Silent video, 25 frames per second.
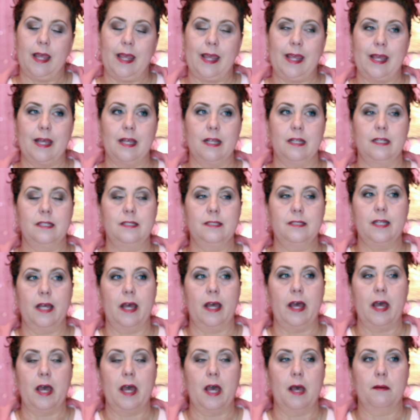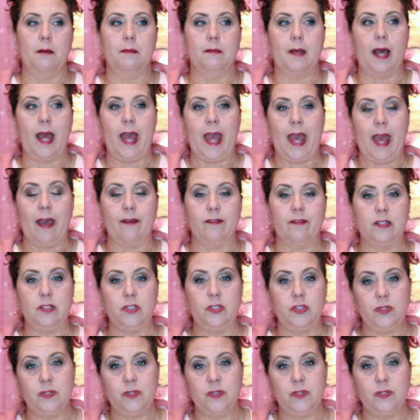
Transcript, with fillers: and um, I haven't